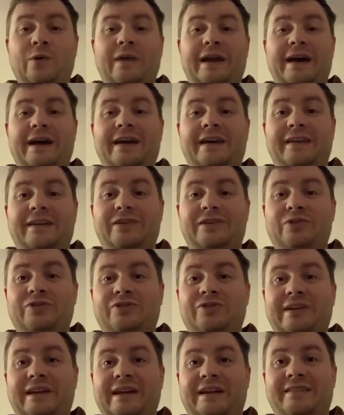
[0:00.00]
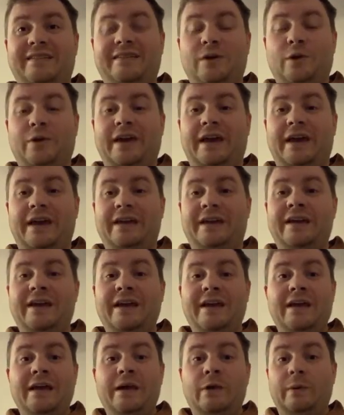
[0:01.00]
Like usually it's okay,
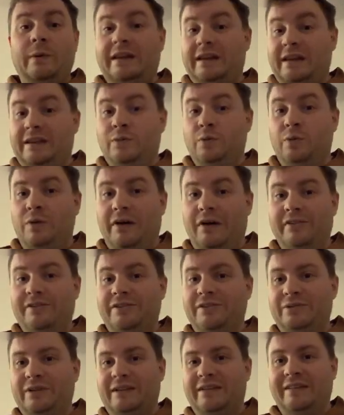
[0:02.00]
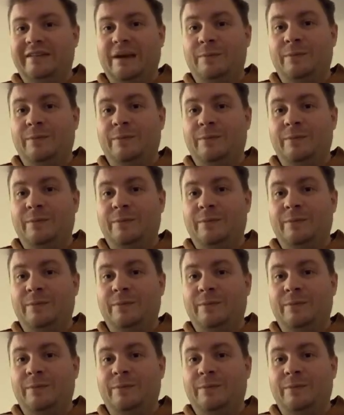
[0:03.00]
we need one unit here